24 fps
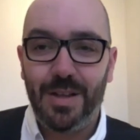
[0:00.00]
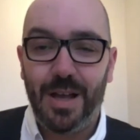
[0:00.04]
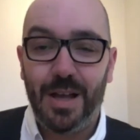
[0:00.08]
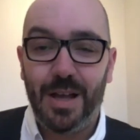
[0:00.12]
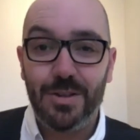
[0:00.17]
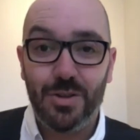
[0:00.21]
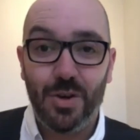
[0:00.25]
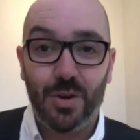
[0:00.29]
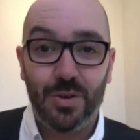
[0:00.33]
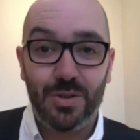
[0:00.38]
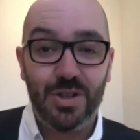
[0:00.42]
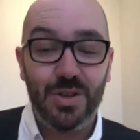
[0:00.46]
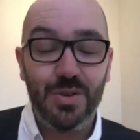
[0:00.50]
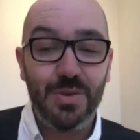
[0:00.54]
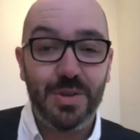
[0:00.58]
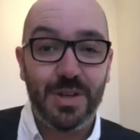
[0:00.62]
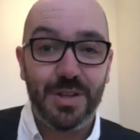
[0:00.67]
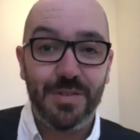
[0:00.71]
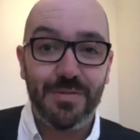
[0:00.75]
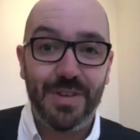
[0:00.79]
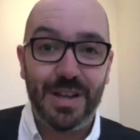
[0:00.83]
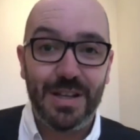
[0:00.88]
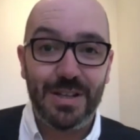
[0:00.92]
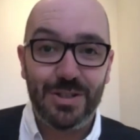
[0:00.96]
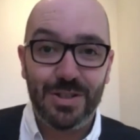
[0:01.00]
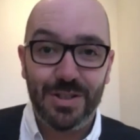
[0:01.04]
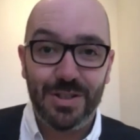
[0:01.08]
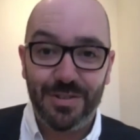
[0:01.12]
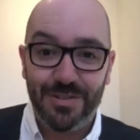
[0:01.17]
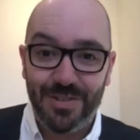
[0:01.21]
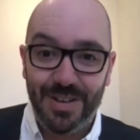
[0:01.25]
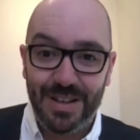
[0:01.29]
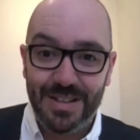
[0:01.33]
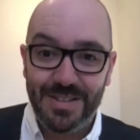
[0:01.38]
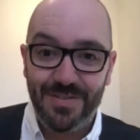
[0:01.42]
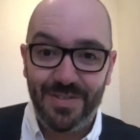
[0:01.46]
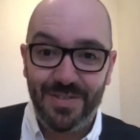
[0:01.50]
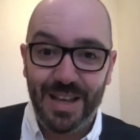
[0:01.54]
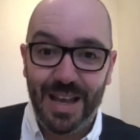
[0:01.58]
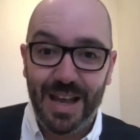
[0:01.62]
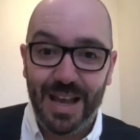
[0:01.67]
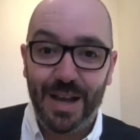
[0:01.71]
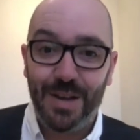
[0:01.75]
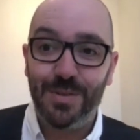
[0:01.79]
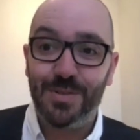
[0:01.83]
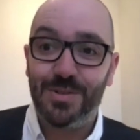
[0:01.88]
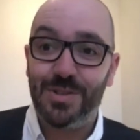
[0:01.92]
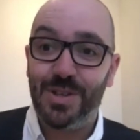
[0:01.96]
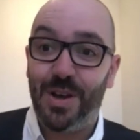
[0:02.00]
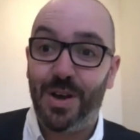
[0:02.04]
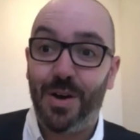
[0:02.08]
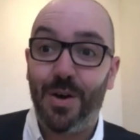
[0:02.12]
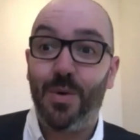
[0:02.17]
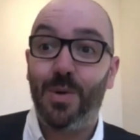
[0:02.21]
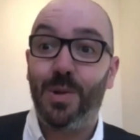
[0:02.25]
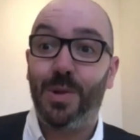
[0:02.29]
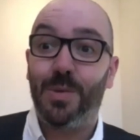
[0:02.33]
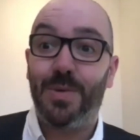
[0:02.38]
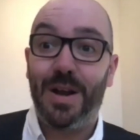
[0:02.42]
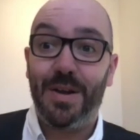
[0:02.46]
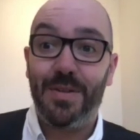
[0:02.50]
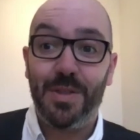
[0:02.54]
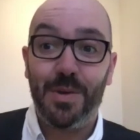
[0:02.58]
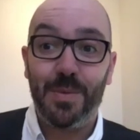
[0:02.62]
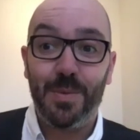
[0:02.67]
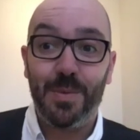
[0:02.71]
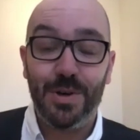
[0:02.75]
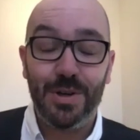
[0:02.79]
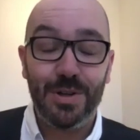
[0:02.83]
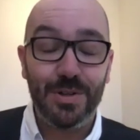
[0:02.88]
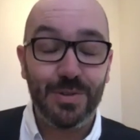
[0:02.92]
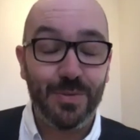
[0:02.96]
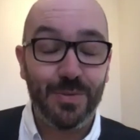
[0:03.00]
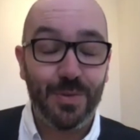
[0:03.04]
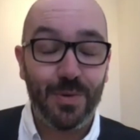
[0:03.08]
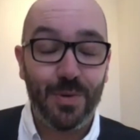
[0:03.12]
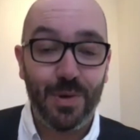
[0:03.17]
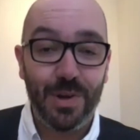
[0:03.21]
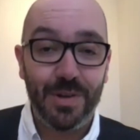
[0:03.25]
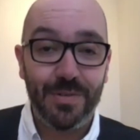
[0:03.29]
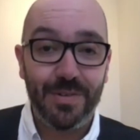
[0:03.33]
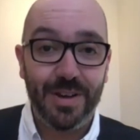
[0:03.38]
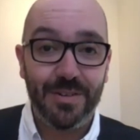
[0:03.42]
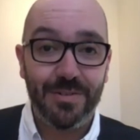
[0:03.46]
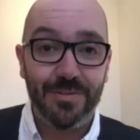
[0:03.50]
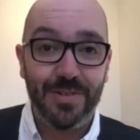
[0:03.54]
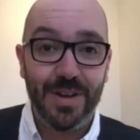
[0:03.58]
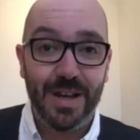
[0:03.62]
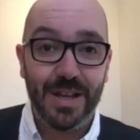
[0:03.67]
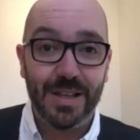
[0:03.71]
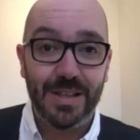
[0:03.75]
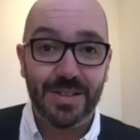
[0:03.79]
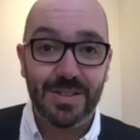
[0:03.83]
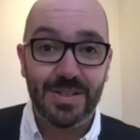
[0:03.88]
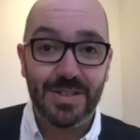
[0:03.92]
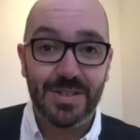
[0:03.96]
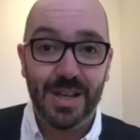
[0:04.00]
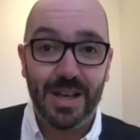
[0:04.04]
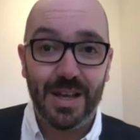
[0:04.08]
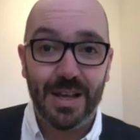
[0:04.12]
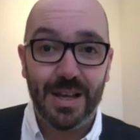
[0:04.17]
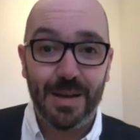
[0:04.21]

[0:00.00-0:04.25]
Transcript: Doctor Who convention effectively out all around the world for all of our fans.